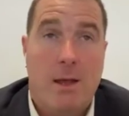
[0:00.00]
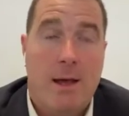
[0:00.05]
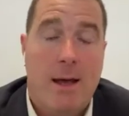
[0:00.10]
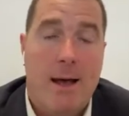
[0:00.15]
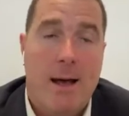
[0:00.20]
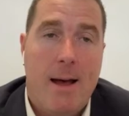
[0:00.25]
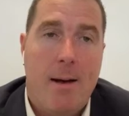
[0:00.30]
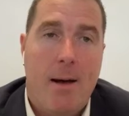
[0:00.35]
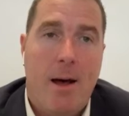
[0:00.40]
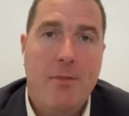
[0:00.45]

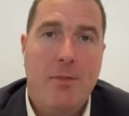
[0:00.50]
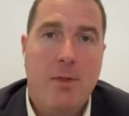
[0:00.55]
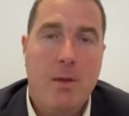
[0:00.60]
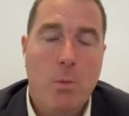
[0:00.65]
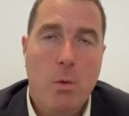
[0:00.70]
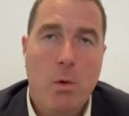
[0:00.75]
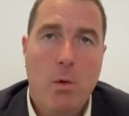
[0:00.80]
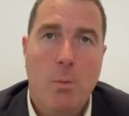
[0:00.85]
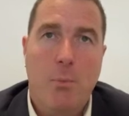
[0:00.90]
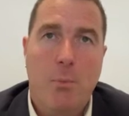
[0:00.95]
I think
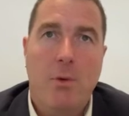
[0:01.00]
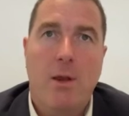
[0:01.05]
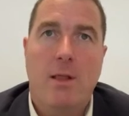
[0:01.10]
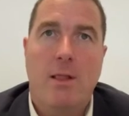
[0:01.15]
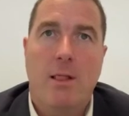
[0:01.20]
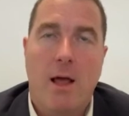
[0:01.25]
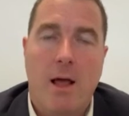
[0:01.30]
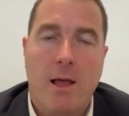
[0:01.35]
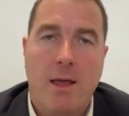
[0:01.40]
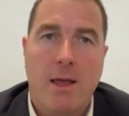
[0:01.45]
we were pretty
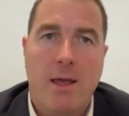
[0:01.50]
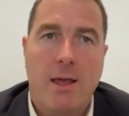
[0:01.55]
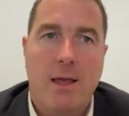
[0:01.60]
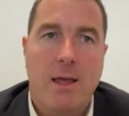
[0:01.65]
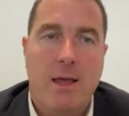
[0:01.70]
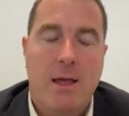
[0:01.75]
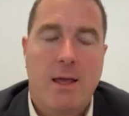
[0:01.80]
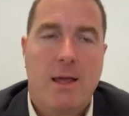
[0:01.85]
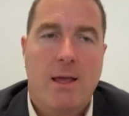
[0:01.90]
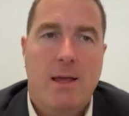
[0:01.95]

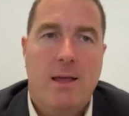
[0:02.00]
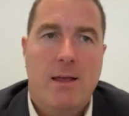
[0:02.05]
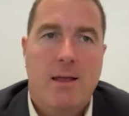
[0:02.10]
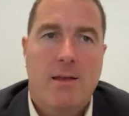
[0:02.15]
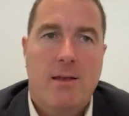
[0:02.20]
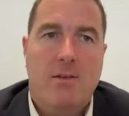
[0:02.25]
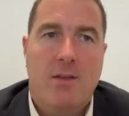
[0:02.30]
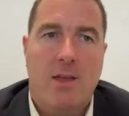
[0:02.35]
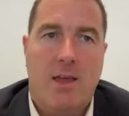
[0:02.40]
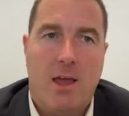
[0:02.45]
lucky
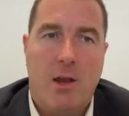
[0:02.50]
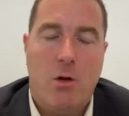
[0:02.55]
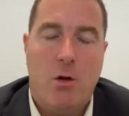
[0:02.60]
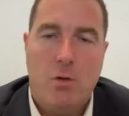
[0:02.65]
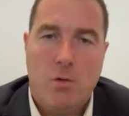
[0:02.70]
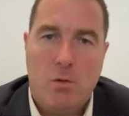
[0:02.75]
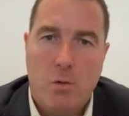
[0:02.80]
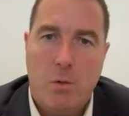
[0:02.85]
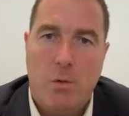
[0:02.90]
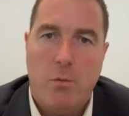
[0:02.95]
to get
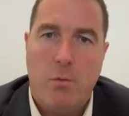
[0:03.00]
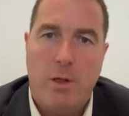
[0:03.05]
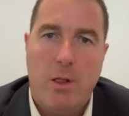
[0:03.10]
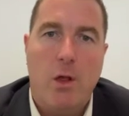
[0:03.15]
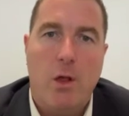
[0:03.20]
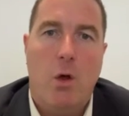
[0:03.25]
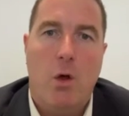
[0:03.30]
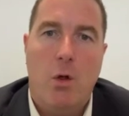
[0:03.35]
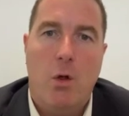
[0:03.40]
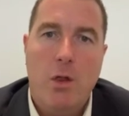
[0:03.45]
onto it
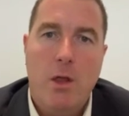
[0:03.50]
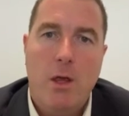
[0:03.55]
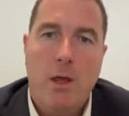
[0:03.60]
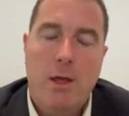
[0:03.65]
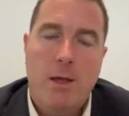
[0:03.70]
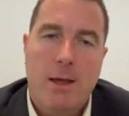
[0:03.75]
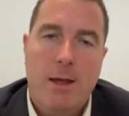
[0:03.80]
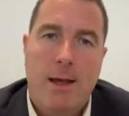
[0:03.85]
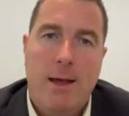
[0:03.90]
really early.